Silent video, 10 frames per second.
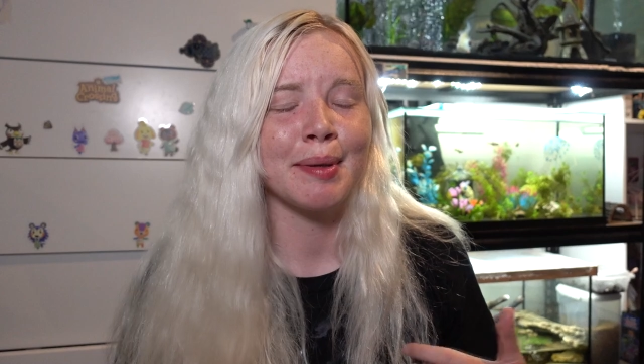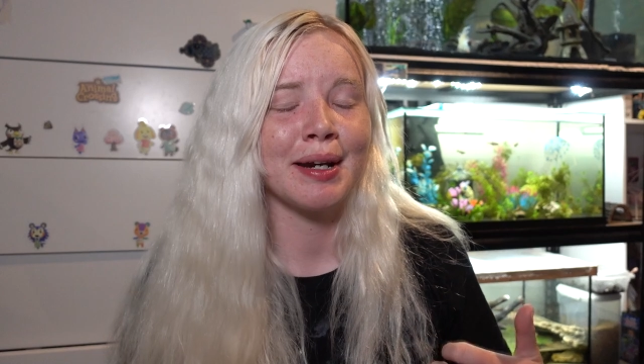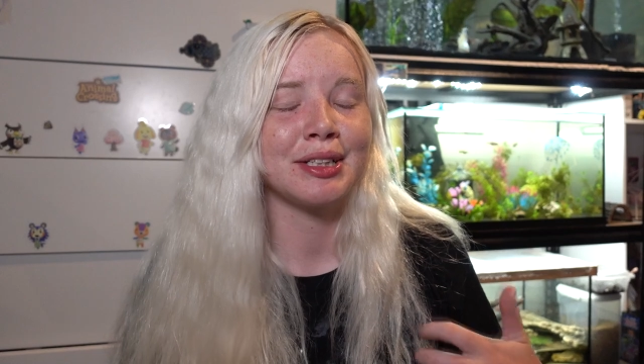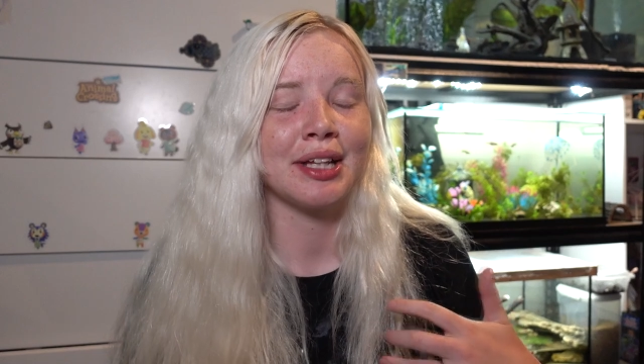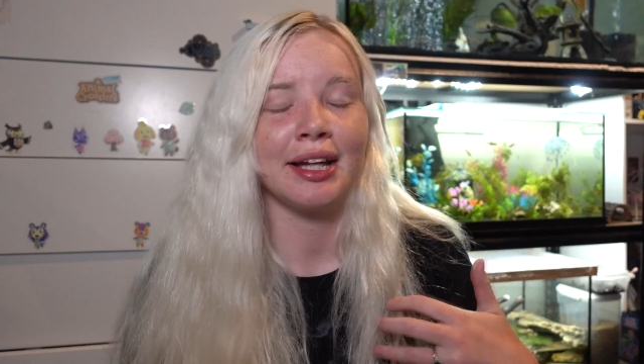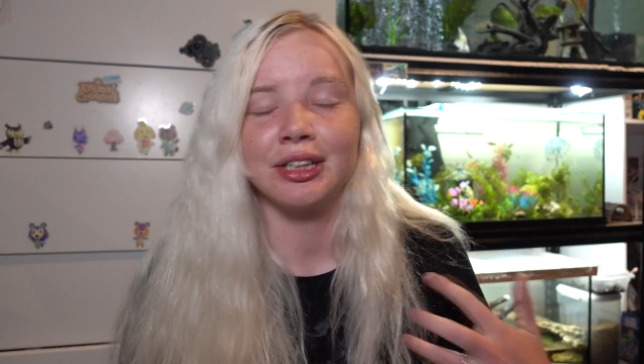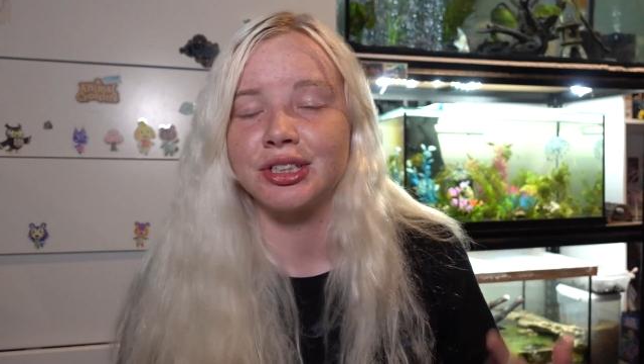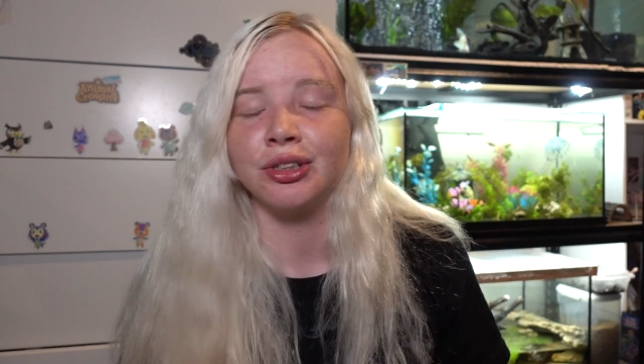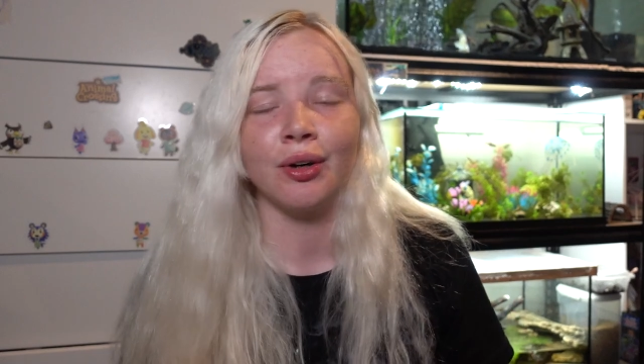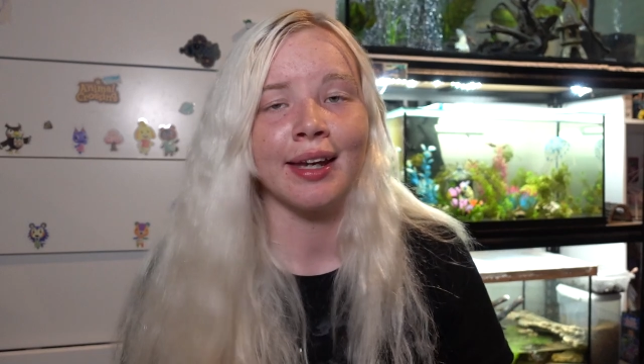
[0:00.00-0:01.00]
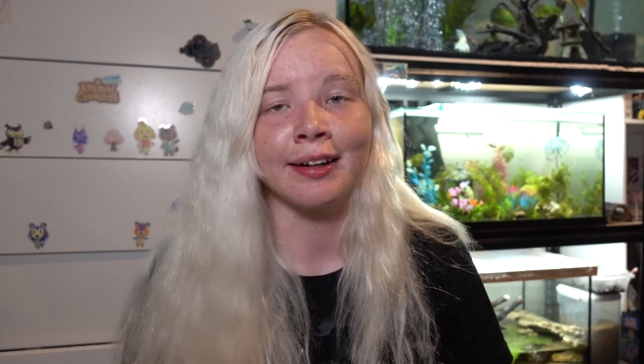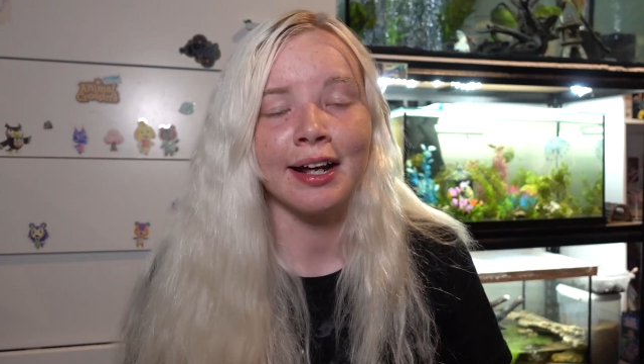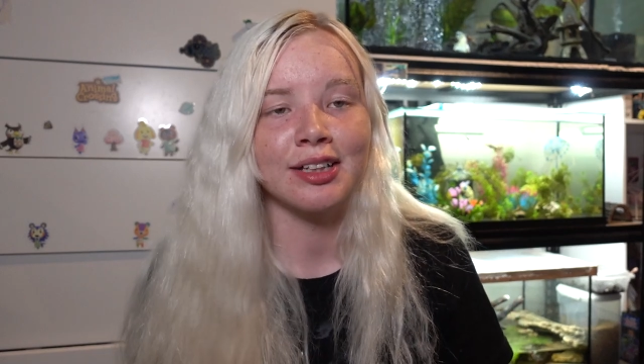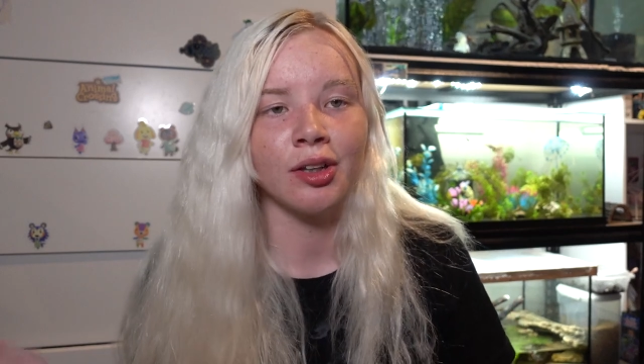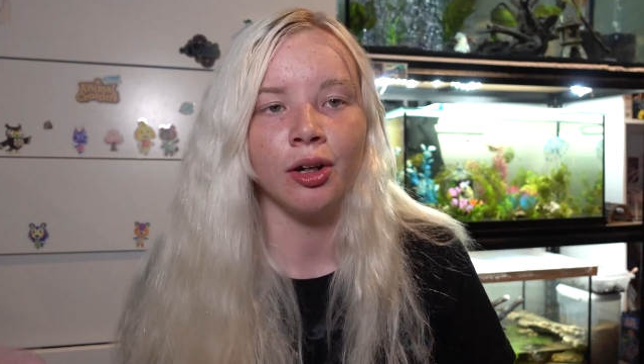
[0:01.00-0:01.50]
better to like just not get an
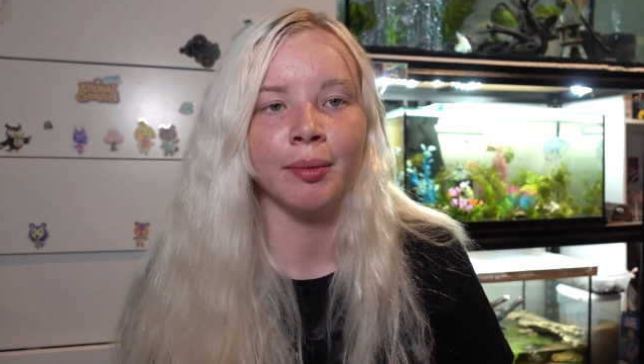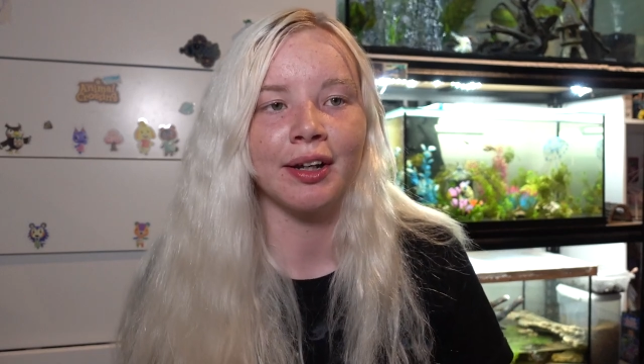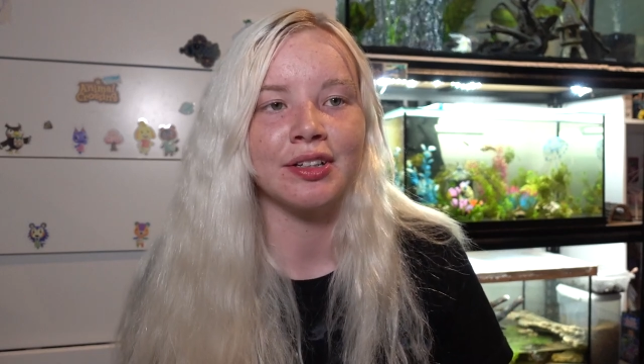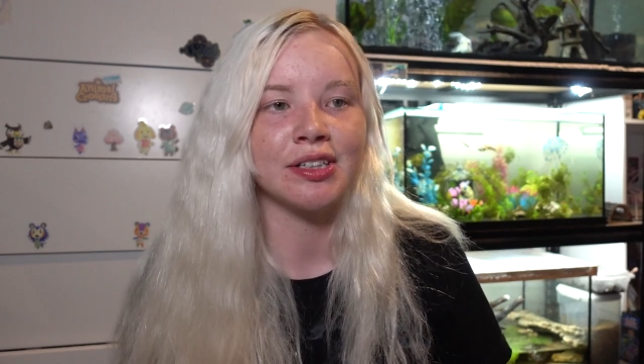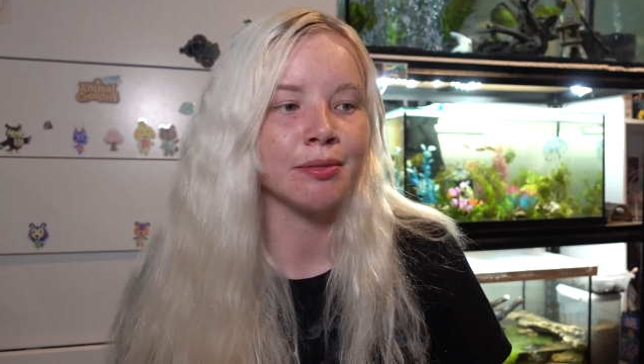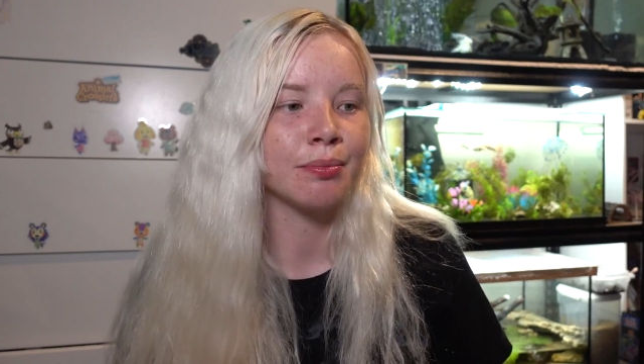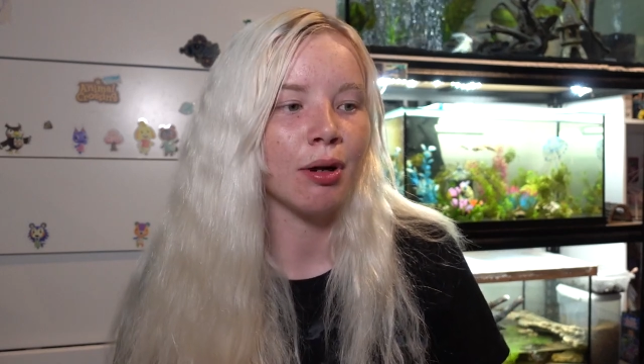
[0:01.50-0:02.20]
axolotl, because it will